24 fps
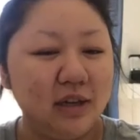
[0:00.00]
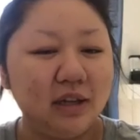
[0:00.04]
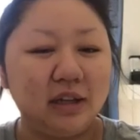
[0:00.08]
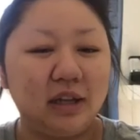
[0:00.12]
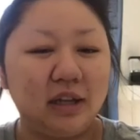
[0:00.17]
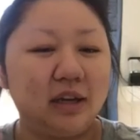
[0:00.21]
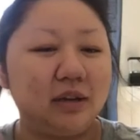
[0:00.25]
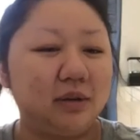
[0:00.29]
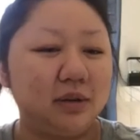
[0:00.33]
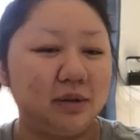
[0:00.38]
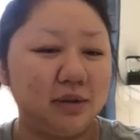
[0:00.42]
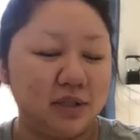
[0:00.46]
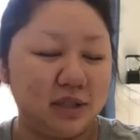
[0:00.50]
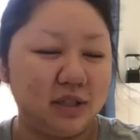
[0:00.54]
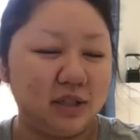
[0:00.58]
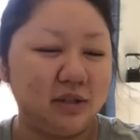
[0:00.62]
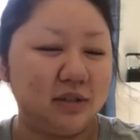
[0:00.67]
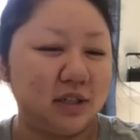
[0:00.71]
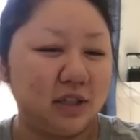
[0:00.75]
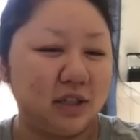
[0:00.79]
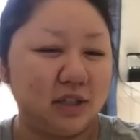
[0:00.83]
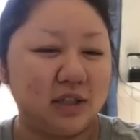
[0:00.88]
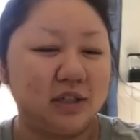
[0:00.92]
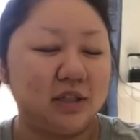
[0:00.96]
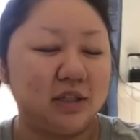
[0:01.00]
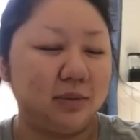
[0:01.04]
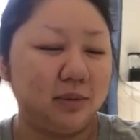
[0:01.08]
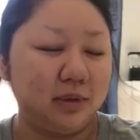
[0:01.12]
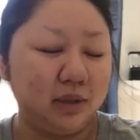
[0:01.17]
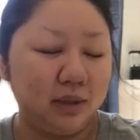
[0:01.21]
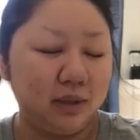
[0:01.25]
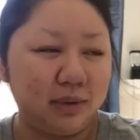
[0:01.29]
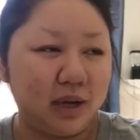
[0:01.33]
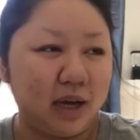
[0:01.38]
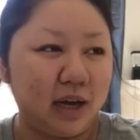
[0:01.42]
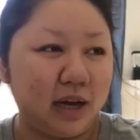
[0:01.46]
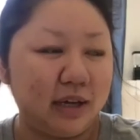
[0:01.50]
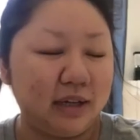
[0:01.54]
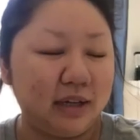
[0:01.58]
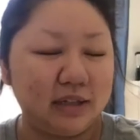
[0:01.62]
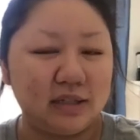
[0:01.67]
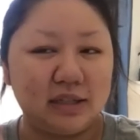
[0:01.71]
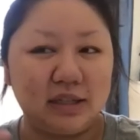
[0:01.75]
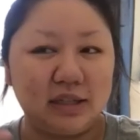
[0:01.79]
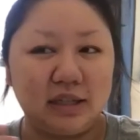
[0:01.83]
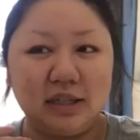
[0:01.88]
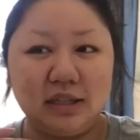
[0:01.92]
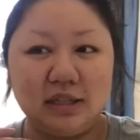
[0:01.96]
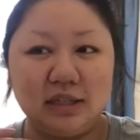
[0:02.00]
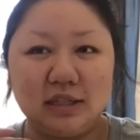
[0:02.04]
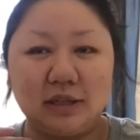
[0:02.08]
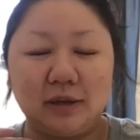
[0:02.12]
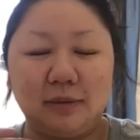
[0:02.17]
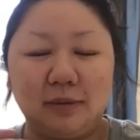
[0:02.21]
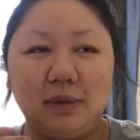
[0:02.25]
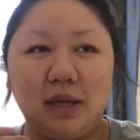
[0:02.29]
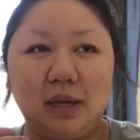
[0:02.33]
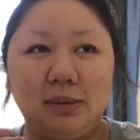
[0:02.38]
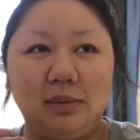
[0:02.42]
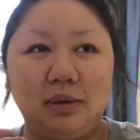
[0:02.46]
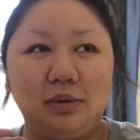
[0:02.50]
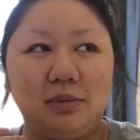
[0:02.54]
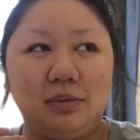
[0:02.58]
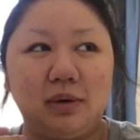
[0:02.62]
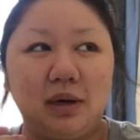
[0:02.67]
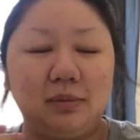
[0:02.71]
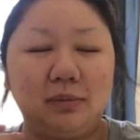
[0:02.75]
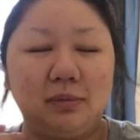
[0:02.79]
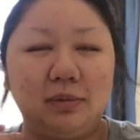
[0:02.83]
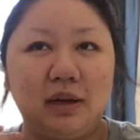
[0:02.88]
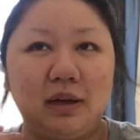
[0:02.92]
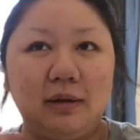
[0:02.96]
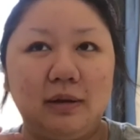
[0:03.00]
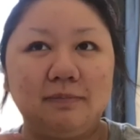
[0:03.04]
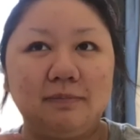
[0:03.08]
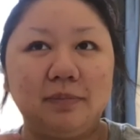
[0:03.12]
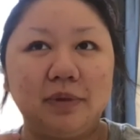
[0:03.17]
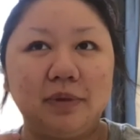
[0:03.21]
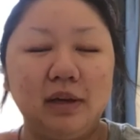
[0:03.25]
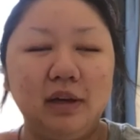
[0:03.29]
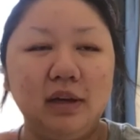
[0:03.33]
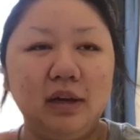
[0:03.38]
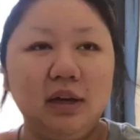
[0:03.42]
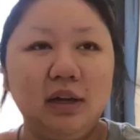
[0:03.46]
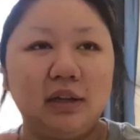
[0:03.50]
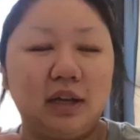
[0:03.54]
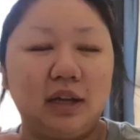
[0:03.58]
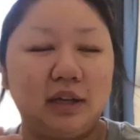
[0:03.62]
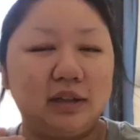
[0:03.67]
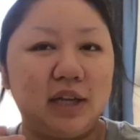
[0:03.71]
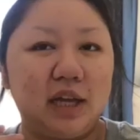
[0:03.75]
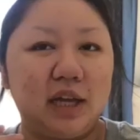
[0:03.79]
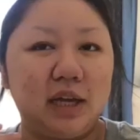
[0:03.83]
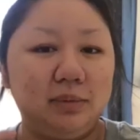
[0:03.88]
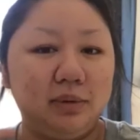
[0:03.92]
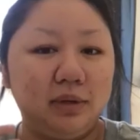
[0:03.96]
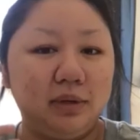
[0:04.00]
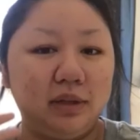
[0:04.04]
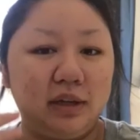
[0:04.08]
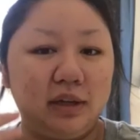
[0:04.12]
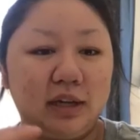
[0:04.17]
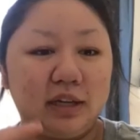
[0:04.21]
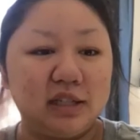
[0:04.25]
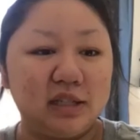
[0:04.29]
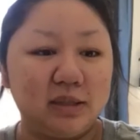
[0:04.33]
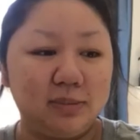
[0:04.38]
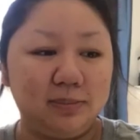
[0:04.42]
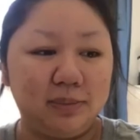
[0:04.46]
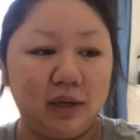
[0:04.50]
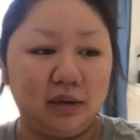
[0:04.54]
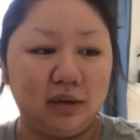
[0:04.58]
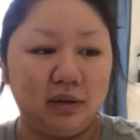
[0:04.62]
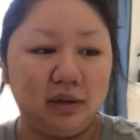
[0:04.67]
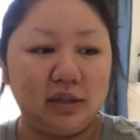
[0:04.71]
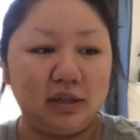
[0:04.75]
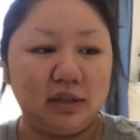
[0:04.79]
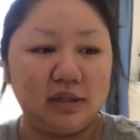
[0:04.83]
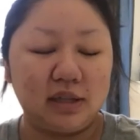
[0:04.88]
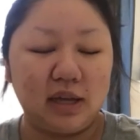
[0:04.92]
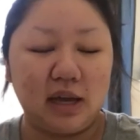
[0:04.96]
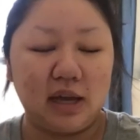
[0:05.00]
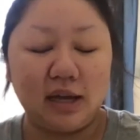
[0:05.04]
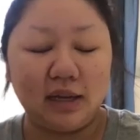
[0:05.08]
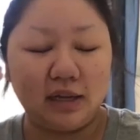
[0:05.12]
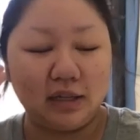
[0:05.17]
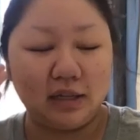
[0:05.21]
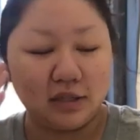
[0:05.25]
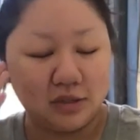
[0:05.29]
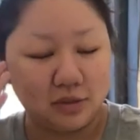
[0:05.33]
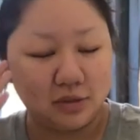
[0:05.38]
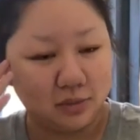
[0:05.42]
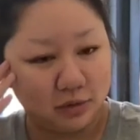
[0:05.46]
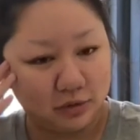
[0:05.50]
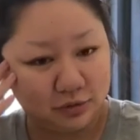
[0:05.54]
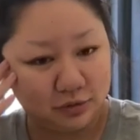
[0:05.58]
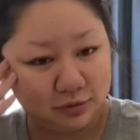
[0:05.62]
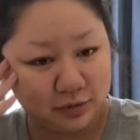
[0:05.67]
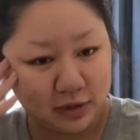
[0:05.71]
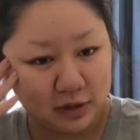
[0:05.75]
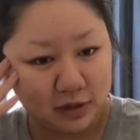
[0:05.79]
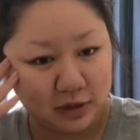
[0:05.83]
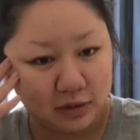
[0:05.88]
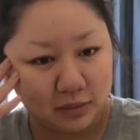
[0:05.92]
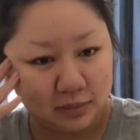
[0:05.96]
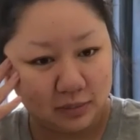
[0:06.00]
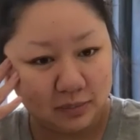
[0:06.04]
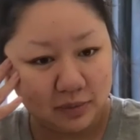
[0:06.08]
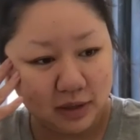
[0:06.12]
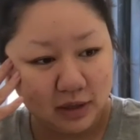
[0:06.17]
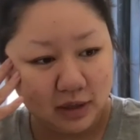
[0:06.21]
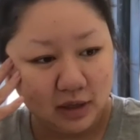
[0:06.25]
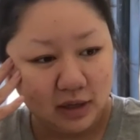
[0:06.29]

They don't always see those things because they're really behind the scenes. So maybe one way that they really experience that is through film.